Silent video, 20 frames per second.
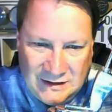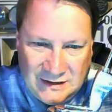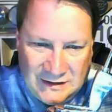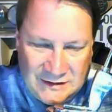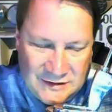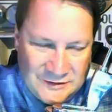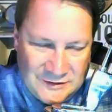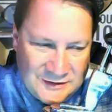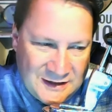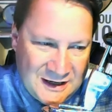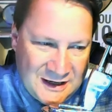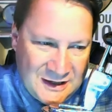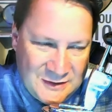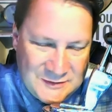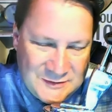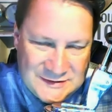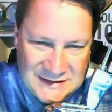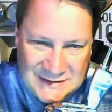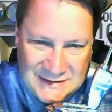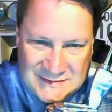Another guy
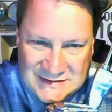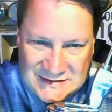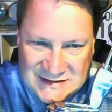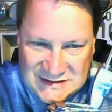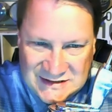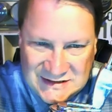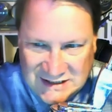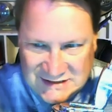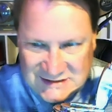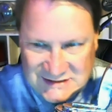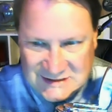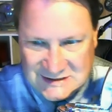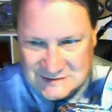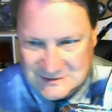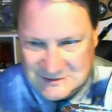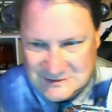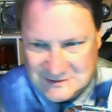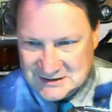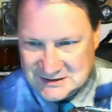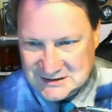who seems destined to
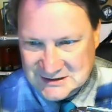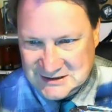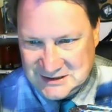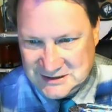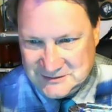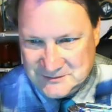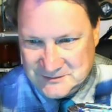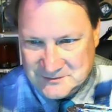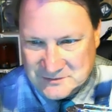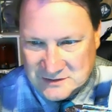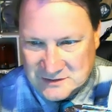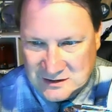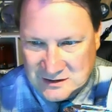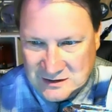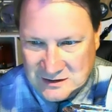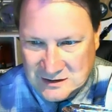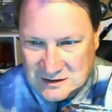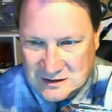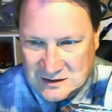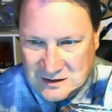make the
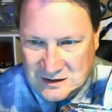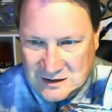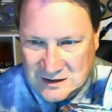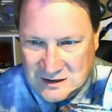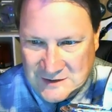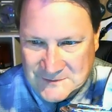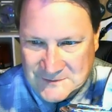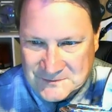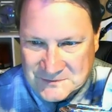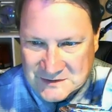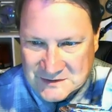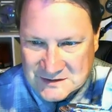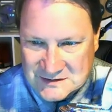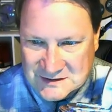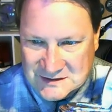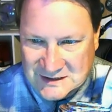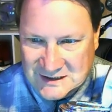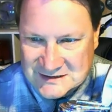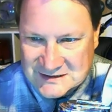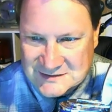team.
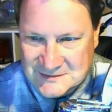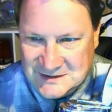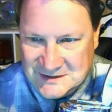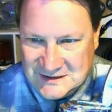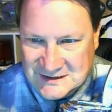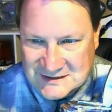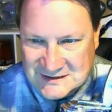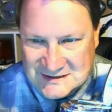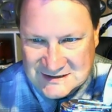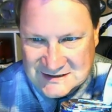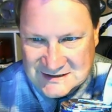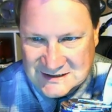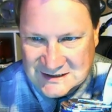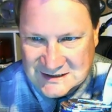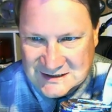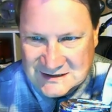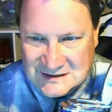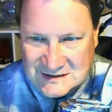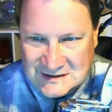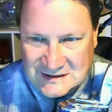So yeah, to me, this is
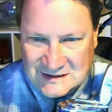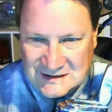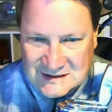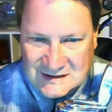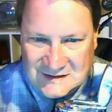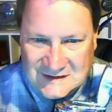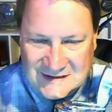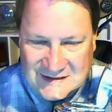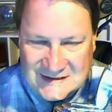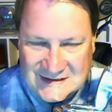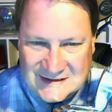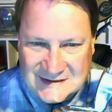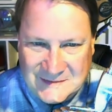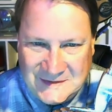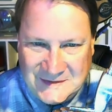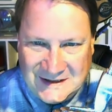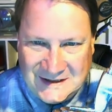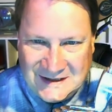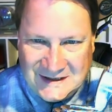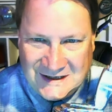the
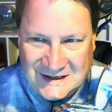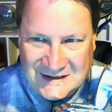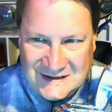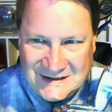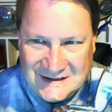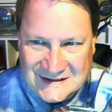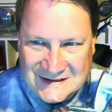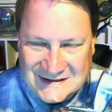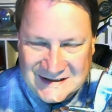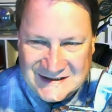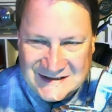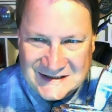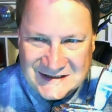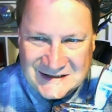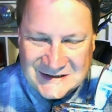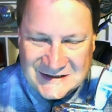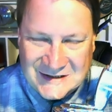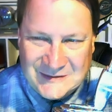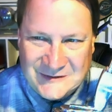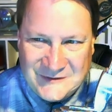big.
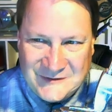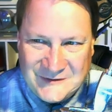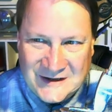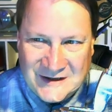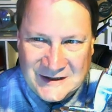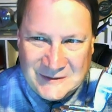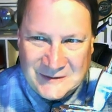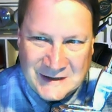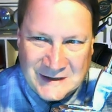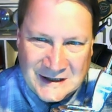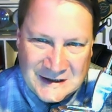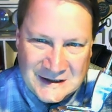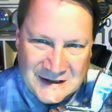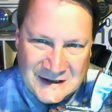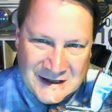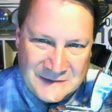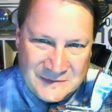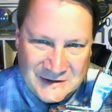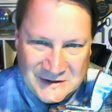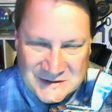It's going to be fun, and we got a
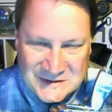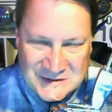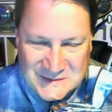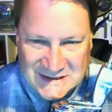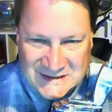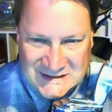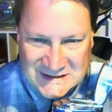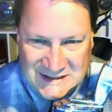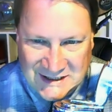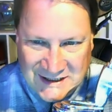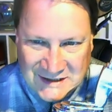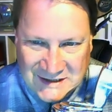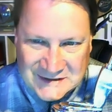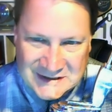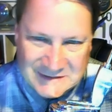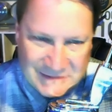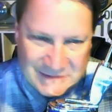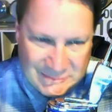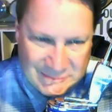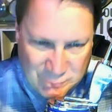lot of players playing today. I'll
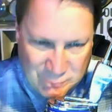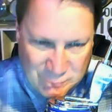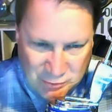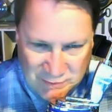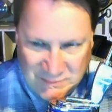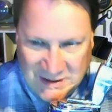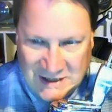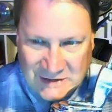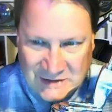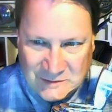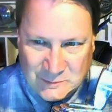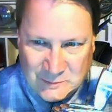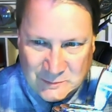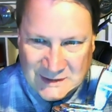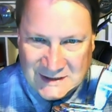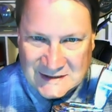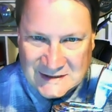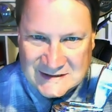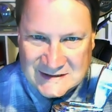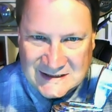definitely report back on what
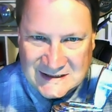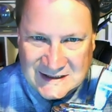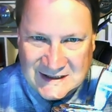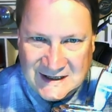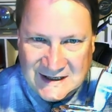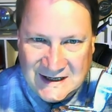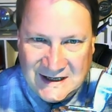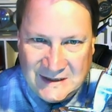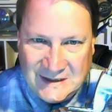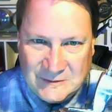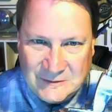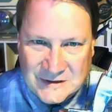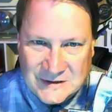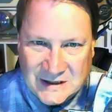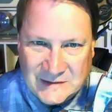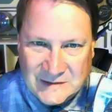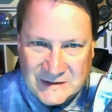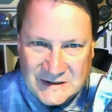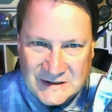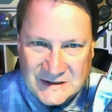I see today. We'll
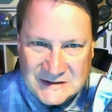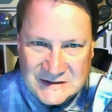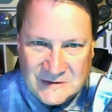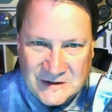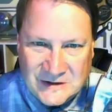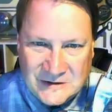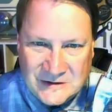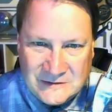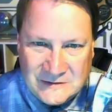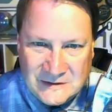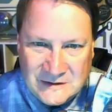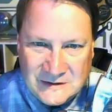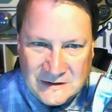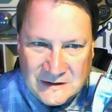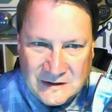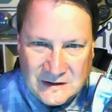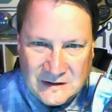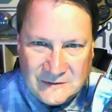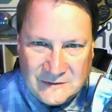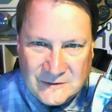talk about it tomorrow,
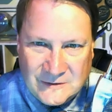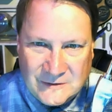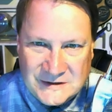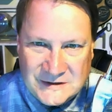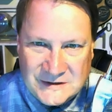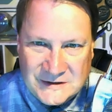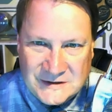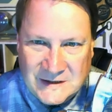of course.